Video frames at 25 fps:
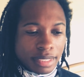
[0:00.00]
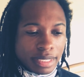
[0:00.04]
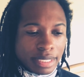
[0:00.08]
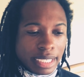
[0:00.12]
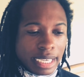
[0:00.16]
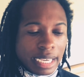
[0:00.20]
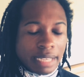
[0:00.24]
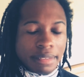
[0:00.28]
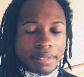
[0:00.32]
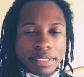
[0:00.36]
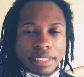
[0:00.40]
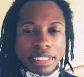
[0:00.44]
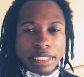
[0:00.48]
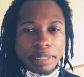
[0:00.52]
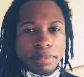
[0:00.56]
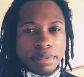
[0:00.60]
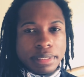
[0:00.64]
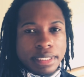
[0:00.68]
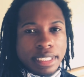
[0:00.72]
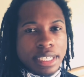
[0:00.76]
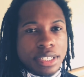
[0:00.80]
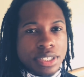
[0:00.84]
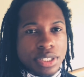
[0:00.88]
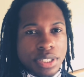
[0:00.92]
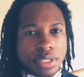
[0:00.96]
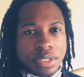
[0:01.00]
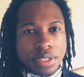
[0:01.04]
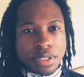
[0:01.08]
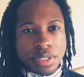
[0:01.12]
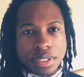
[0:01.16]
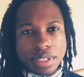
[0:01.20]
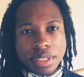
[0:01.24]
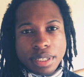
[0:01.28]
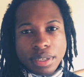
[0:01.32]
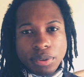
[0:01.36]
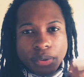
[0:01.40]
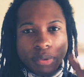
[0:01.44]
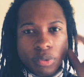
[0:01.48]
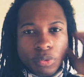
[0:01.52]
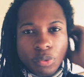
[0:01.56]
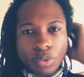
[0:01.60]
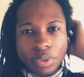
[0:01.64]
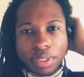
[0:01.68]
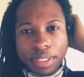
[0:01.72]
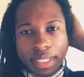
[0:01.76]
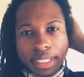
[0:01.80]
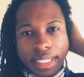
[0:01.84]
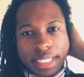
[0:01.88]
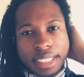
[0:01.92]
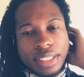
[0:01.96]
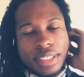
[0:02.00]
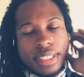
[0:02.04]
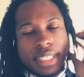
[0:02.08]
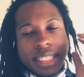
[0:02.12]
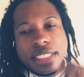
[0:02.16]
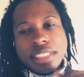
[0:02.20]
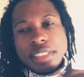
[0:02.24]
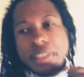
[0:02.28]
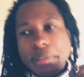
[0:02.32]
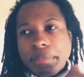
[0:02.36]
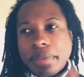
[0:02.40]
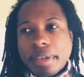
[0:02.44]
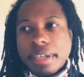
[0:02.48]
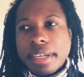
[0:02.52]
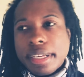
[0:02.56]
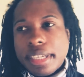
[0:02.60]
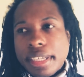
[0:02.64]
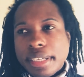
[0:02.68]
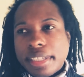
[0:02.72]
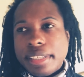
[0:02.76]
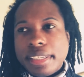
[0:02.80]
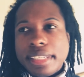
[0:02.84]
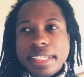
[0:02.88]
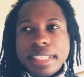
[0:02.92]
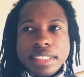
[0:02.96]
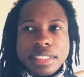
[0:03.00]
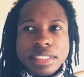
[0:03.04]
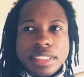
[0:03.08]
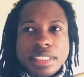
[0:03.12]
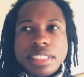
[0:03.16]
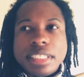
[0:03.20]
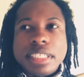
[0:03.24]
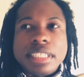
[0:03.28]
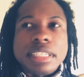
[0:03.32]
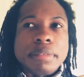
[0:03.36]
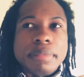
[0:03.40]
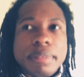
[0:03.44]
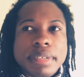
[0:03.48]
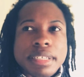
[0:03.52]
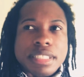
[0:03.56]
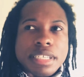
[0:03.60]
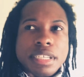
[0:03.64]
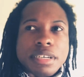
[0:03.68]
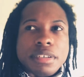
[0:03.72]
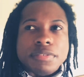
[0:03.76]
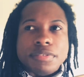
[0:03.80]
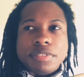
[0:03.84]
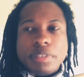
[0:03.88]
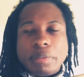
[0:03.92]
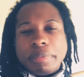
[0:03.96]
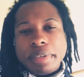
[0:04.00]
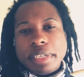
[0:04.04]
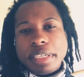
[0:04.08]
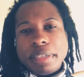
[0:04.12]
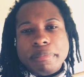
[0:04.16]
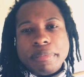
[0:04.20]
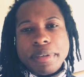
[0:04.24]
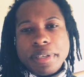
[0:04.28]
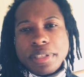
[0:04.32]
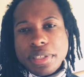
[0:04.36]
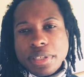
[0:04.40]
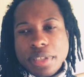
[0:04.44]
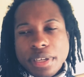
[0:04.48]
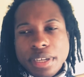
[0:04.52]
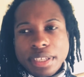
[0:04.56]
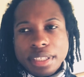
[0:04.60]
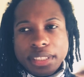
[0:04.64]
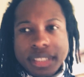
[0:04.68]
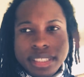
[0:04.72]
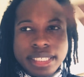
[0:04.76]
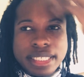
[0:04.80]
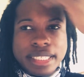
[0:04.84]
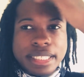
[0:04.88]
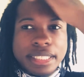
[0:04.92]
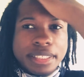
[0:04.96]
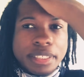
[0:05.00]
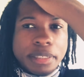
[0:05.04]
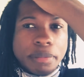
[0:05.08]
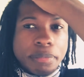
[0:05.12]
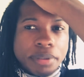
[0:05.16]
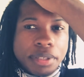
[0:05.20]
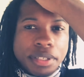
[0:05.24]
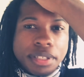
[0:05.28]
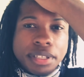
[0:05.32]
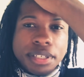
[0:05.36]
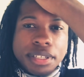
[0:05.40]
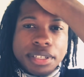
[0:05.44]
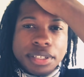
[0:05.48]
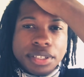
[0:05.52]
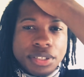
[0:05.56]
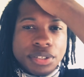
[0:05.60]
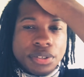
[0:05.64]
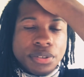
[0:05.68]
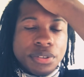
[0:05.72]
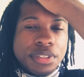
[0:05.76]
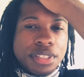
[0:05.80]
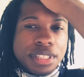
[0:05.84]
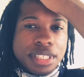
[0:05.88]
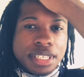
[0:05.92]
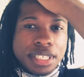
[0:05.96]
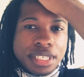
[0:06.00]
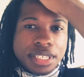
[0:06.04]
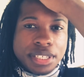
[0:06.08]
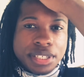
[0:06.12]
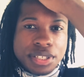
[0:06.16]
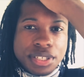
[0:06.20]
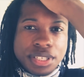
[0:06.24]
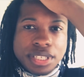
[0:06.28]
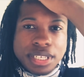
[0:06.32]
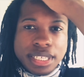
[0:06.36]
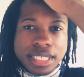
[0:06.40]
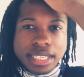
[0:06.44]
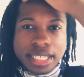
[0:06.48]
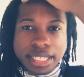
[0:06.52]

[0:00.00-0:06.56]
have these expectations when they look at somebody and they consider them as alpha or beta based on like their ability to do things.